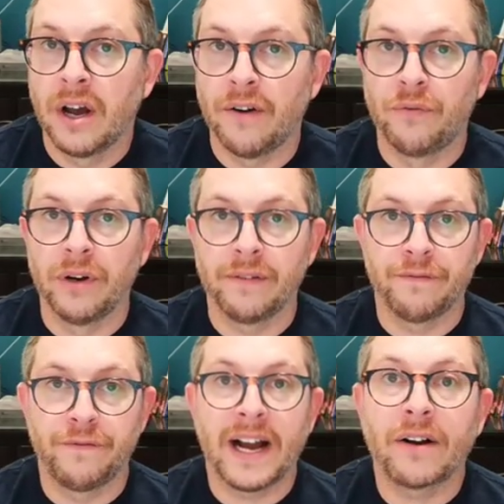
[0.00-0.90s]
of what
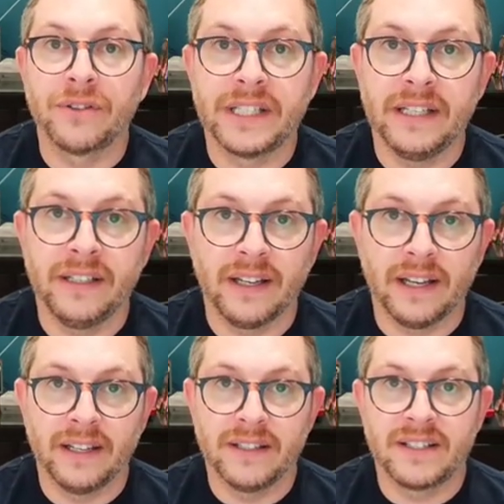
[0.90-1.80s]
faculty
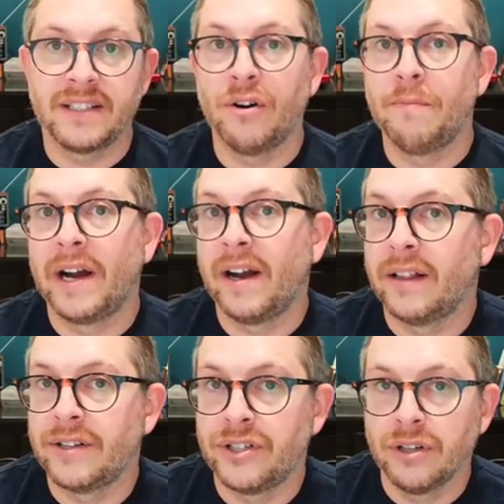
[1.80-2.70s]
in cell
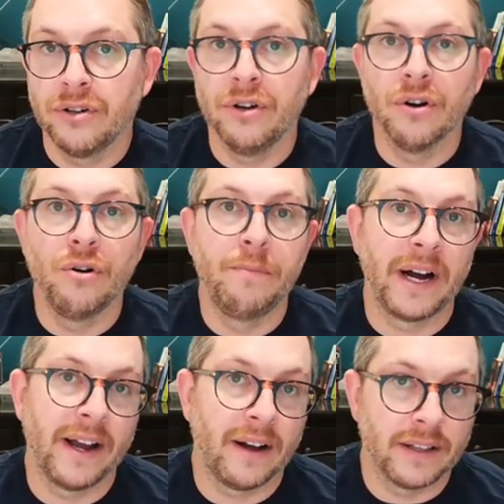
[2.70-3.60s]
biology or
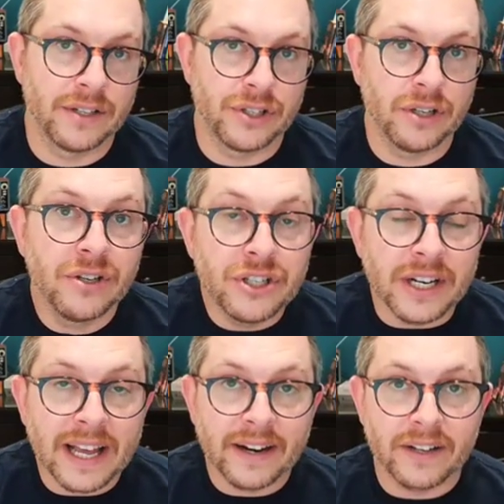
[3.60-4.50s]
neurobiology or
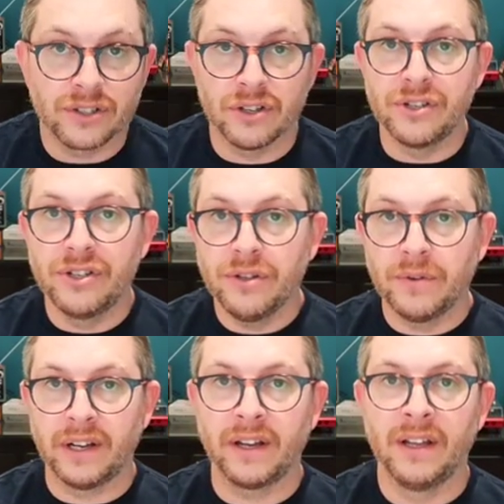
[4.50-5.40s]
genetics are
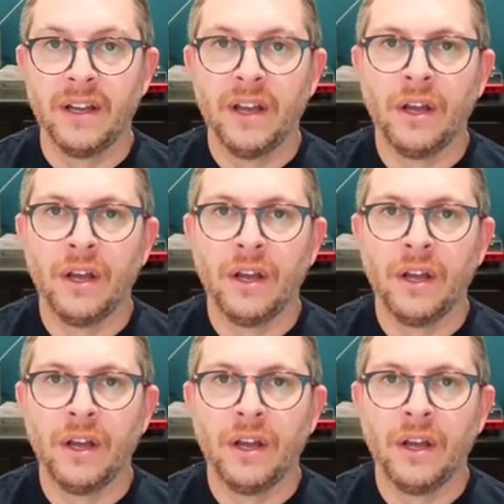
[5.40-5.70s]
doing,